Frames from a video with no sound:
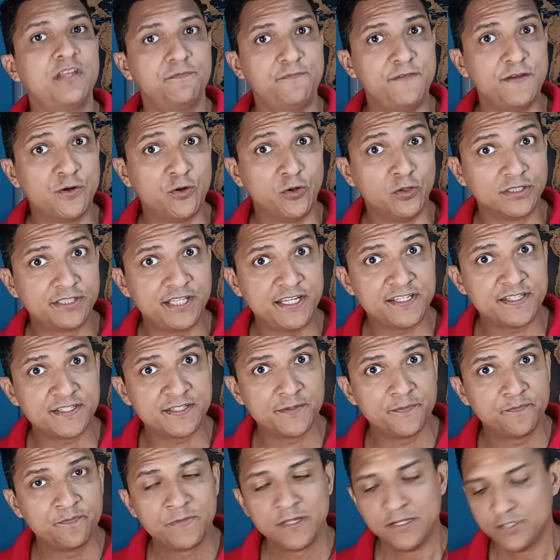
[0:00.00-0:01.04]
difficulties.
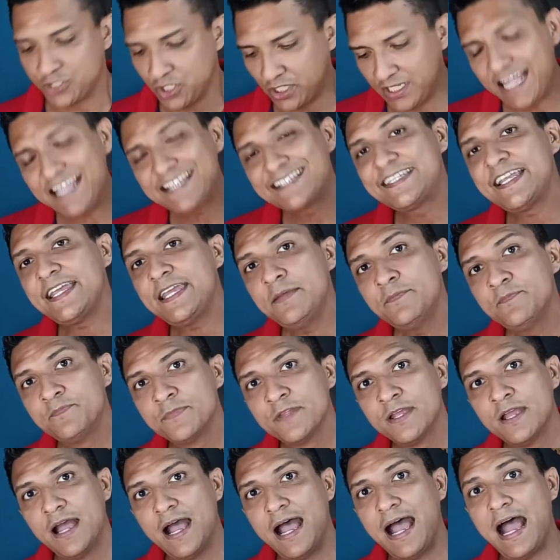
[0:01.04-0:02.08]
So let's see
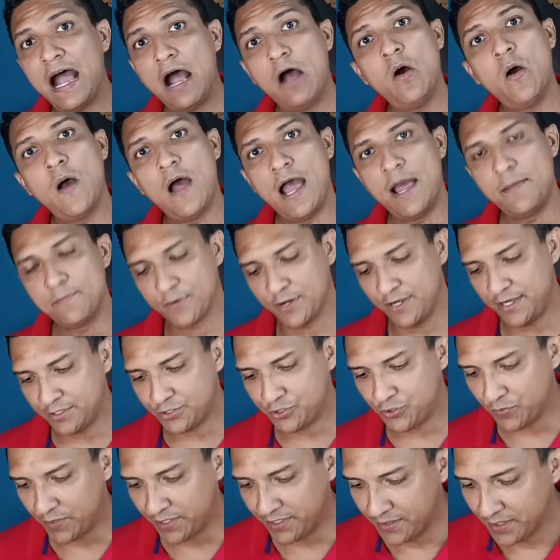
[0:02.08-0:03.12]
how I'm gonna
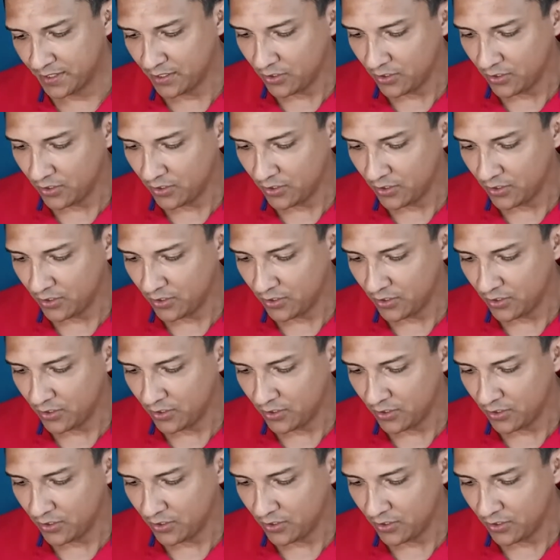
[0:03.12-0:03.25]
do it.